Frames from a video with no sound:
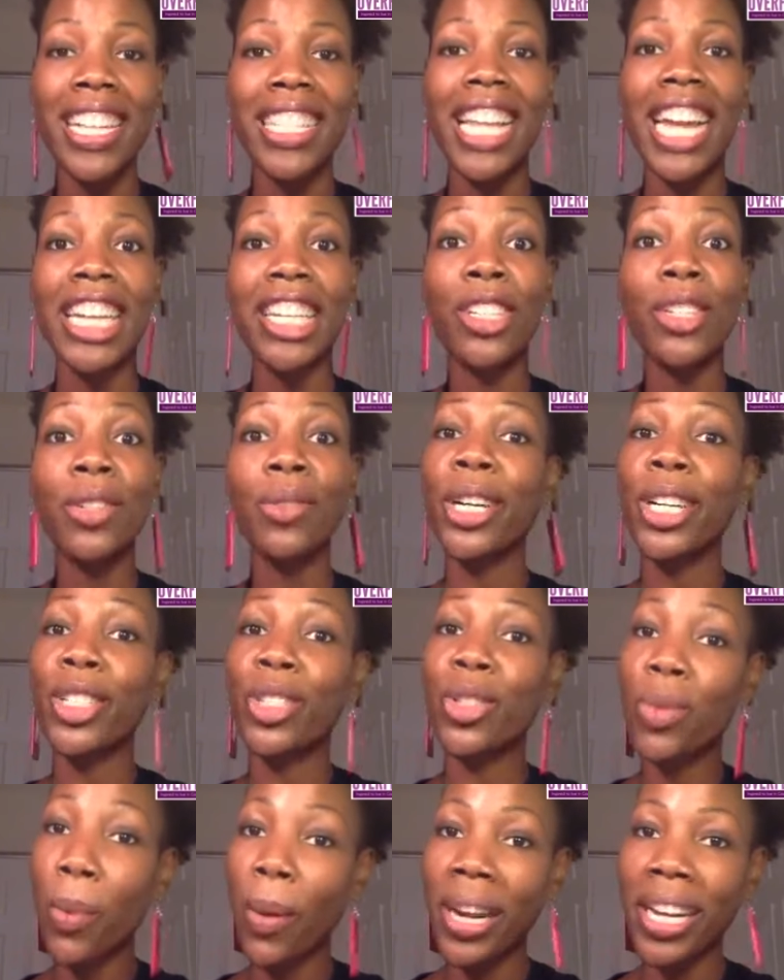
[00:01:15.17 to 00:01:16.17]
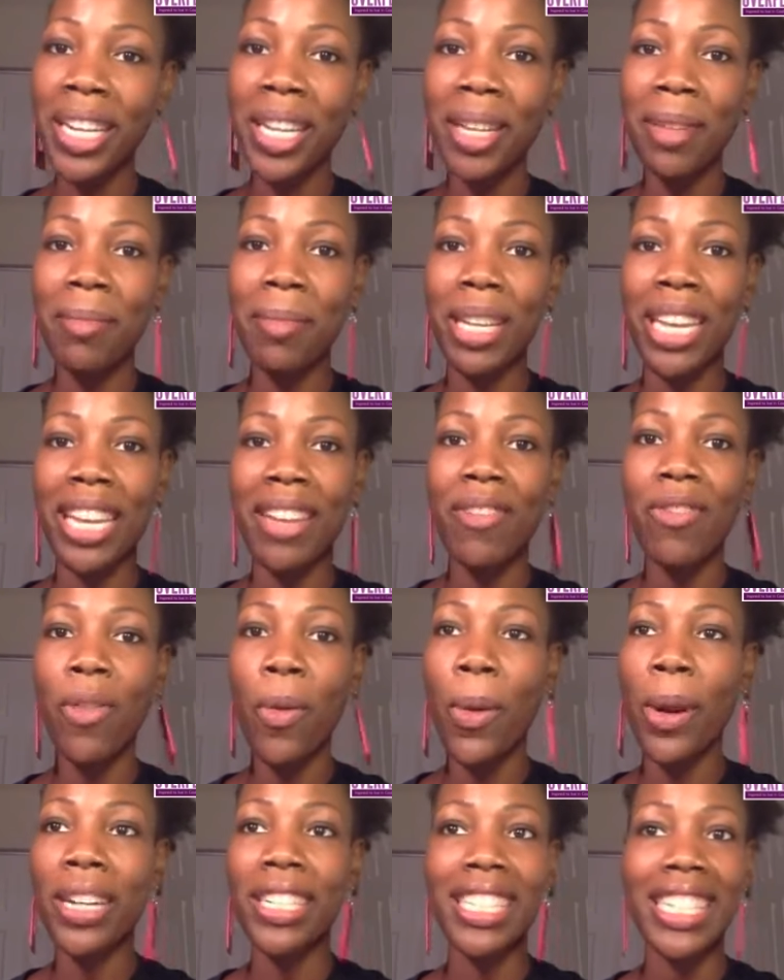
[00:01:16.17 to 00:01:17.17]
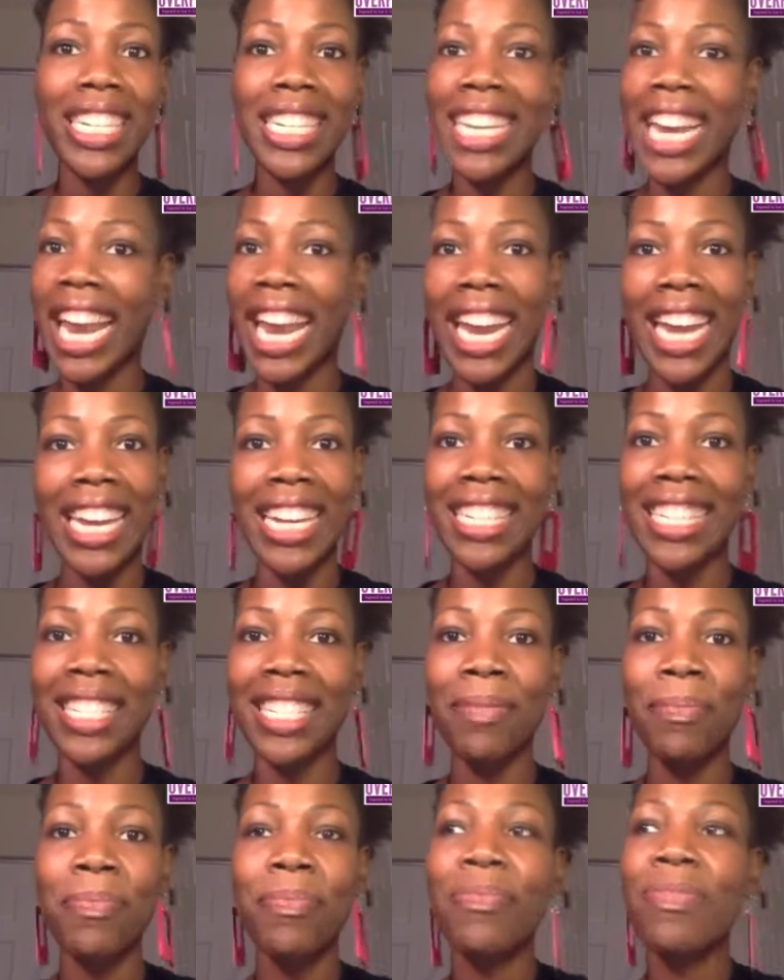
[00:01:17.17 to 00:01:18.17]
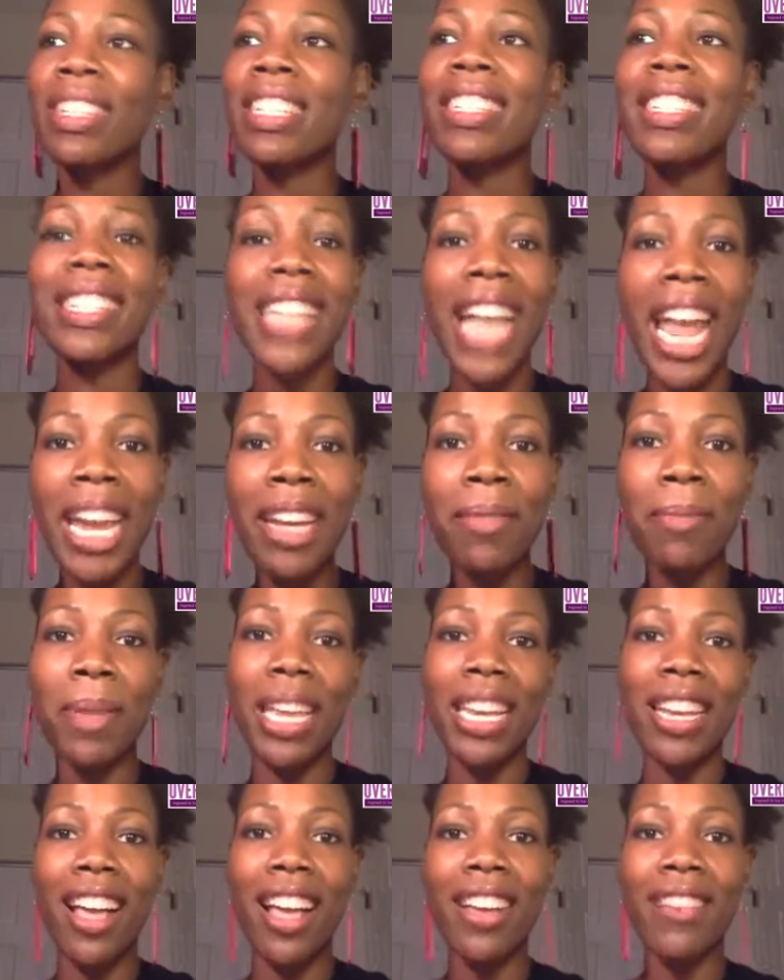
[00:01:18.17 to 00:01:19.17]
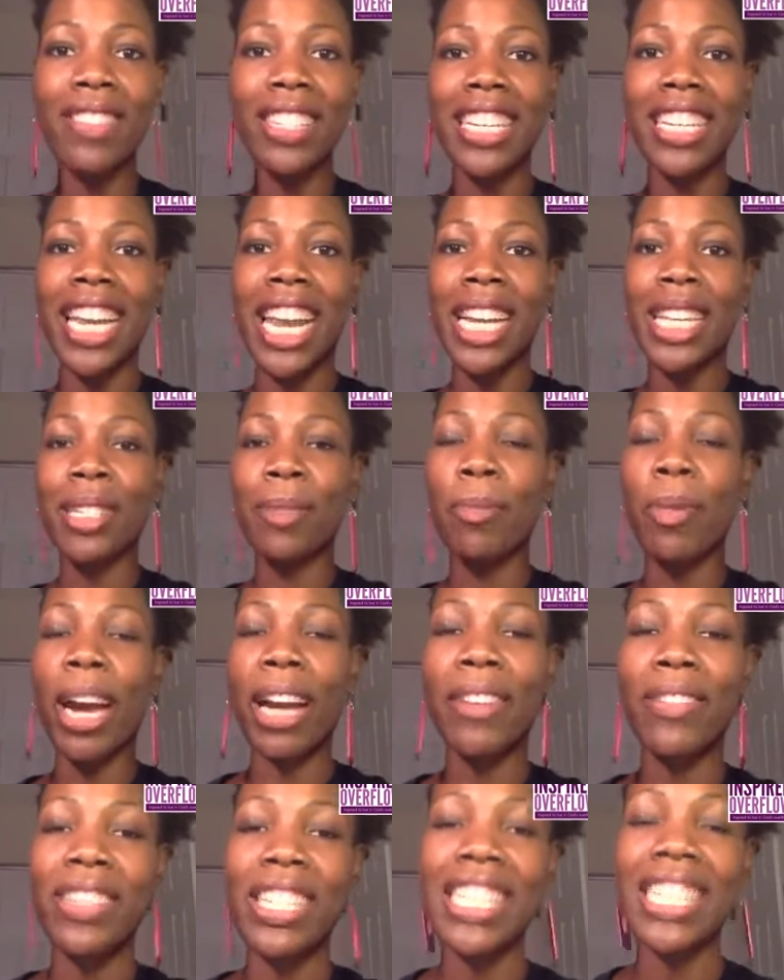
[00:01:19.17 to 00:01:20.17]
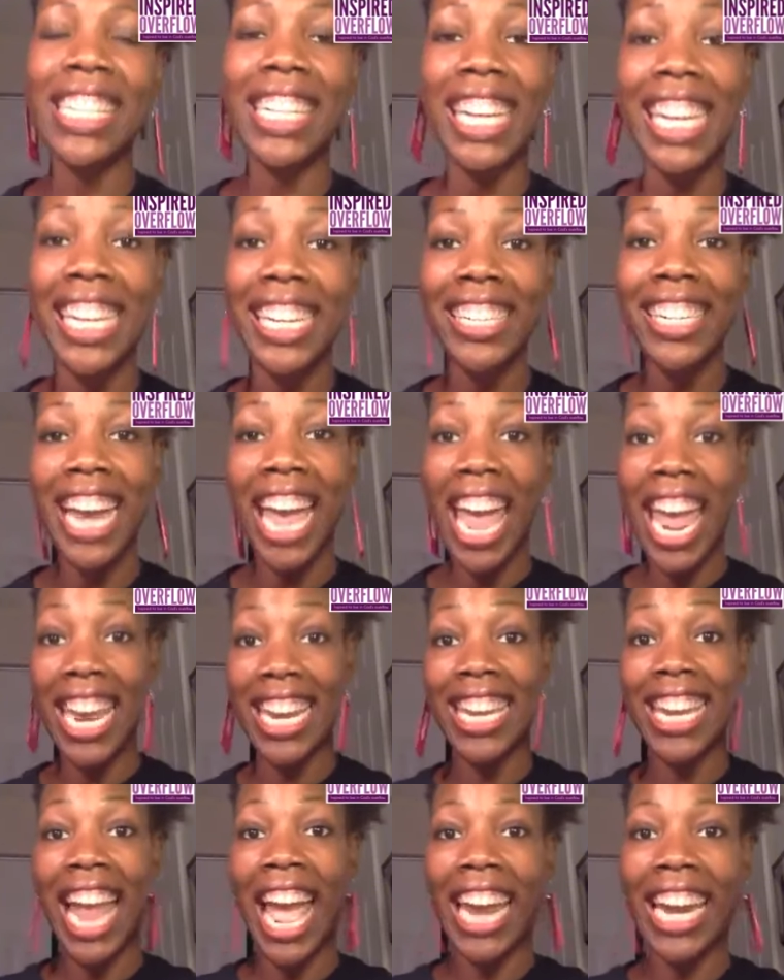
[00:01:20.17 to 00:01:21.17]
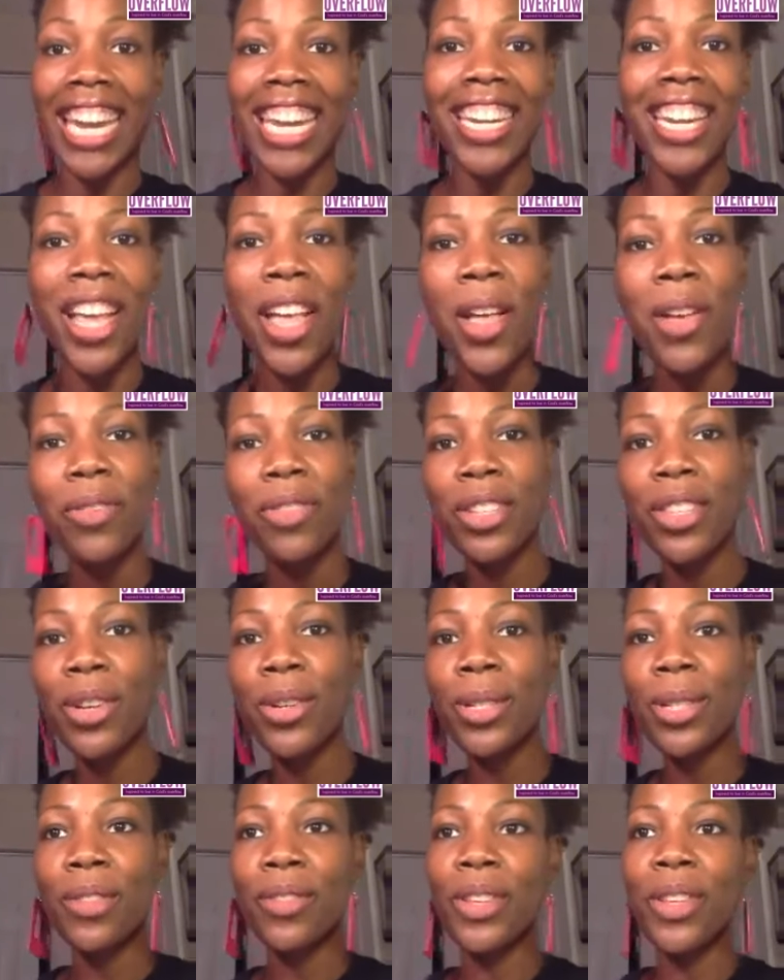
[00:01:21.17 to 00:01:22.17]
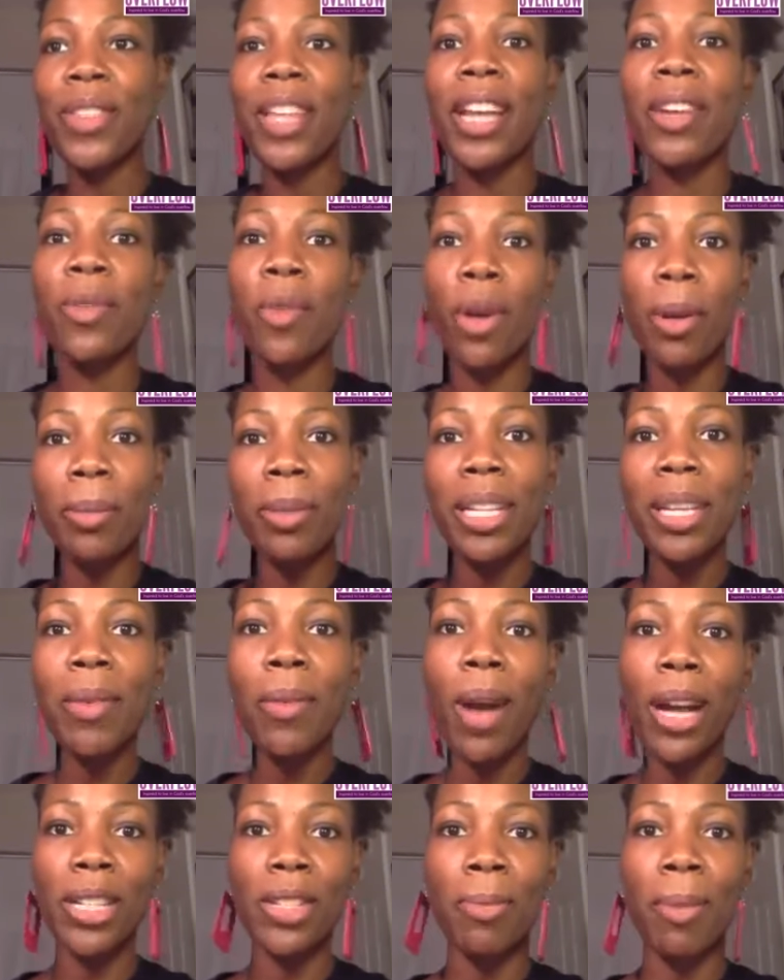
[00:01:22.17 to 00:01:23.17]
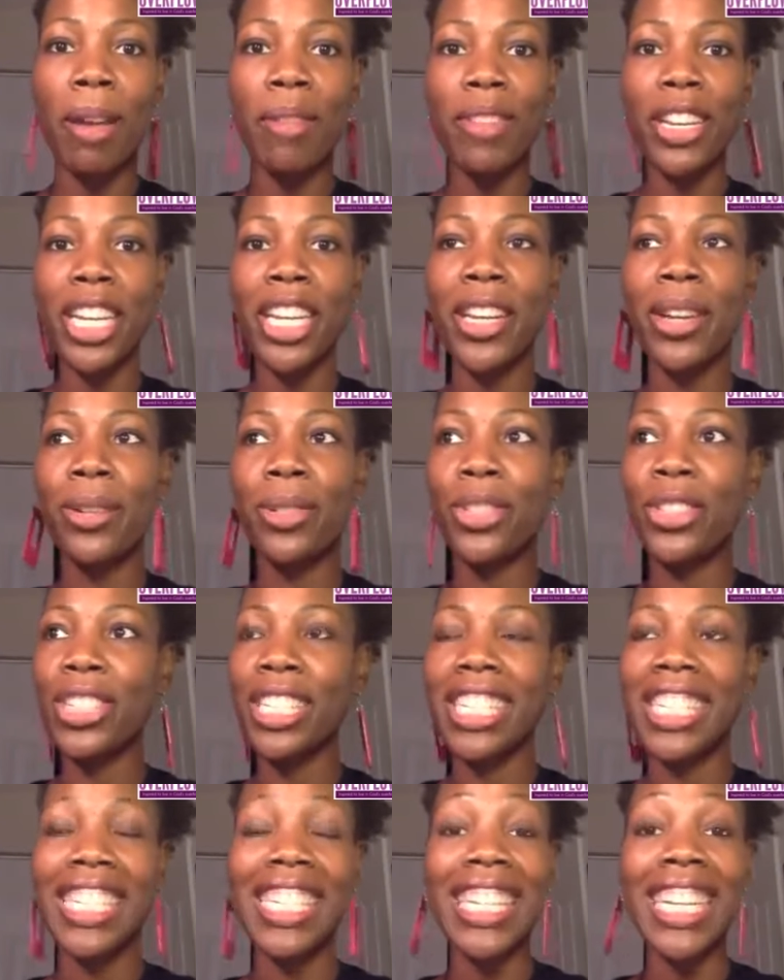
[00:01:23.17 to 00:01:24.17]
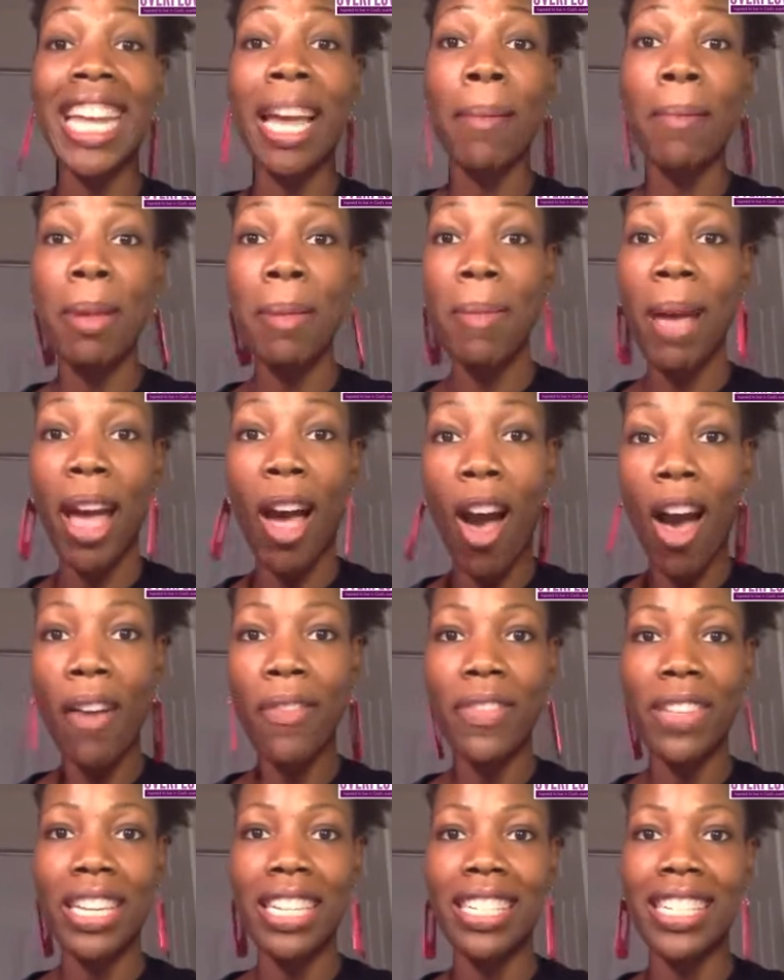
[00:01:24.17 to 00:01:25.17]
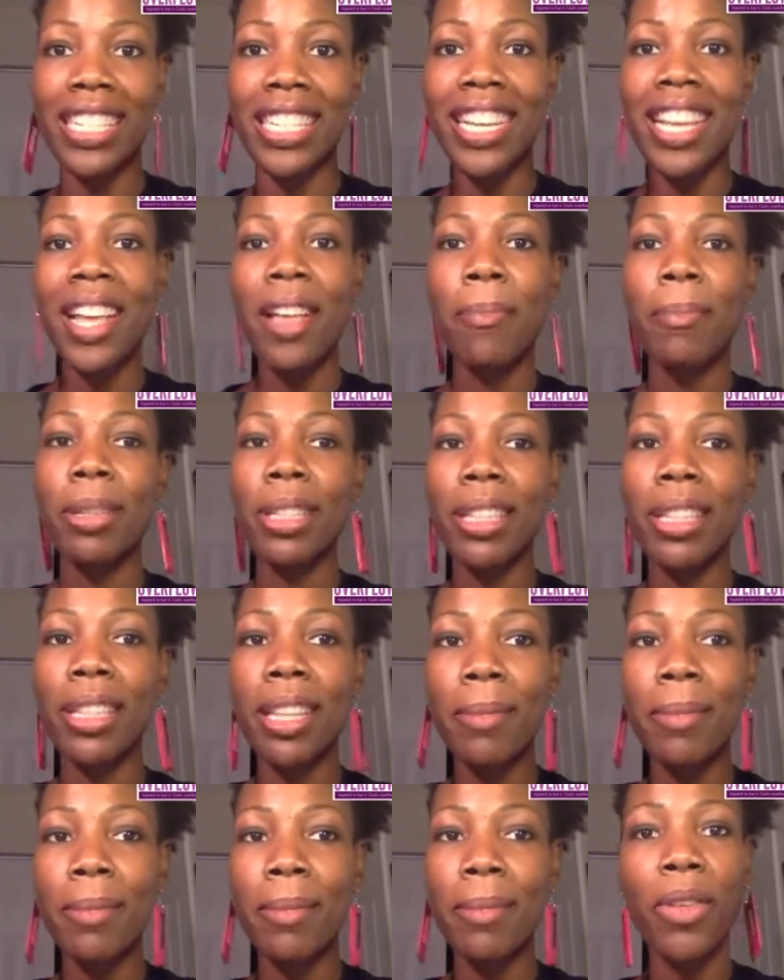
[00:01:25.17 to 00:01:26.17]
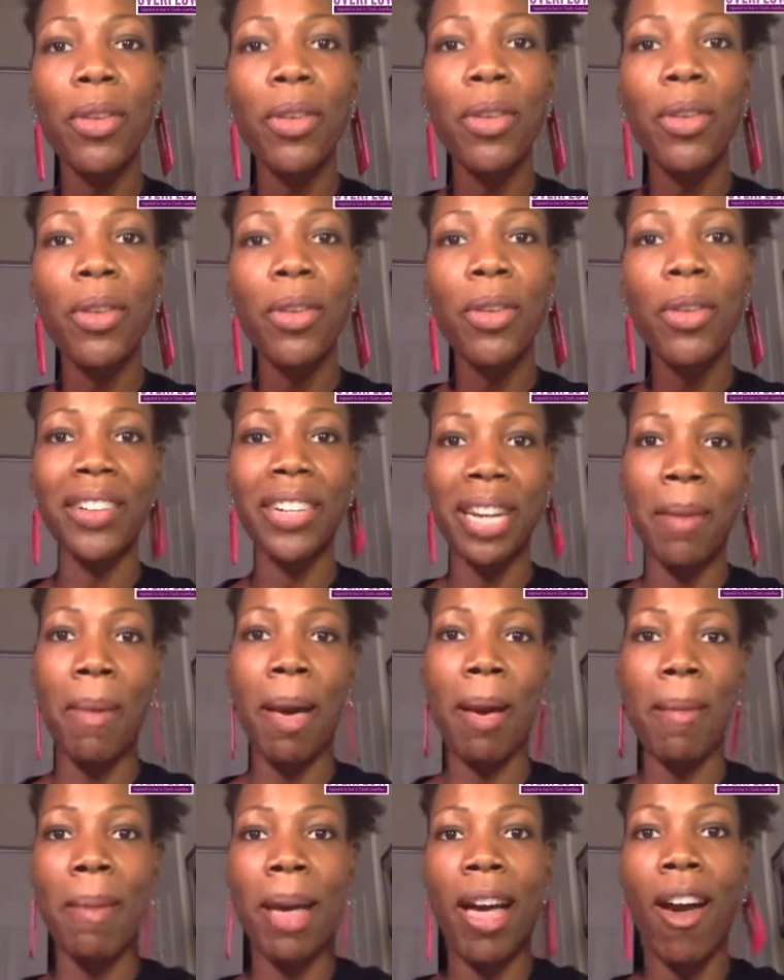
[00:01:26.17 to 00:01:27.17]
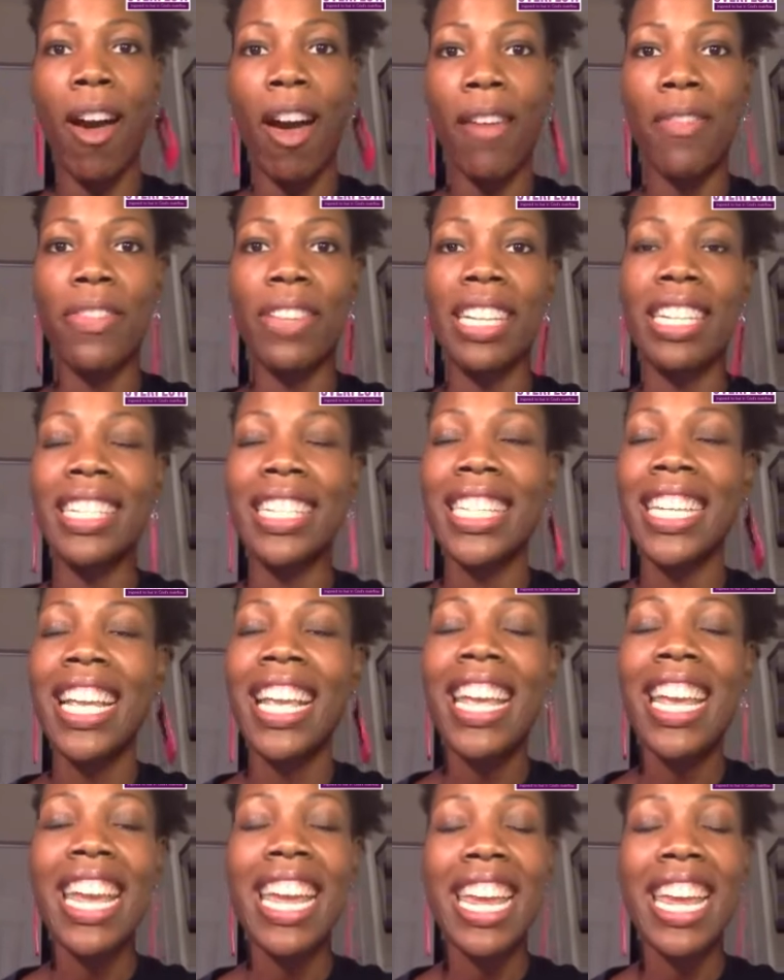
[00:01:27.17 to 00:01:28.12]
that you are joining me for today's segment of today's breakfast here at night. For those of you that normally watch my videos, you can see I'm in my office. But let me give you a secret about my office.